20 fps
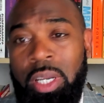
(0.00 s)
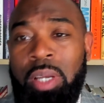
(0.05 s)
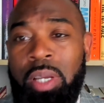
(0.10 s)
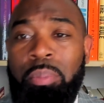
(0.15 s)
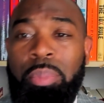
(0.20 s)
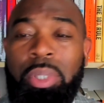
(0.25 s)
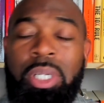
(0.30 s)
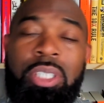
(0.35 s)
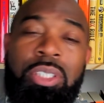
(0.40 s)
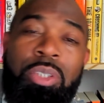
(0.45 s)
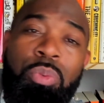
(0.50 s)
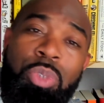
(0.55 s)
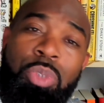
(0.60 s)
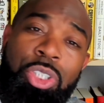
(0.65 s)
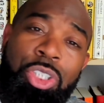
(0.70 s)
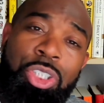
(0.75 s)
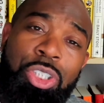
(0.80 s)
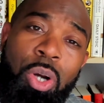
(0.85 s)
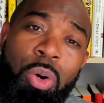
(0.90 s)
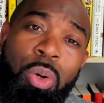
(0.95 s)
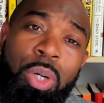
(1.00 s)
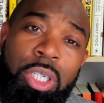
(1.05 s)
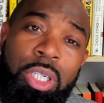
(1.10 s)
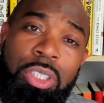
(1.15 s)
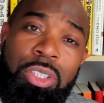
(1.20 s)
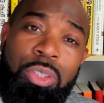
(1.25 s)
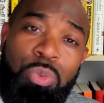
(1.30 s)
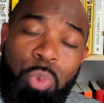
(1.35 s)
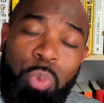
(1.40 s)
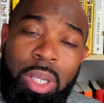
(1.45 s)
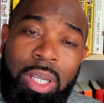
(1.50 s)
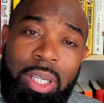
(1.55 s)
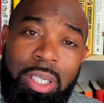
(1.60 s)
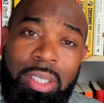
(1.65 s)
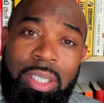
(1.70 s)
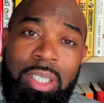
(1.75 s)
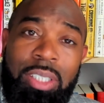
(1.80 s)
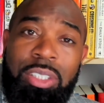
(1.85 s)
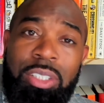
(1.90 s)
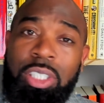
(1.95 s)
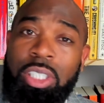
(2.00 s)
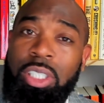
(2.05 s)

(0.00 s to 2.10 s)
because it would show his willingness to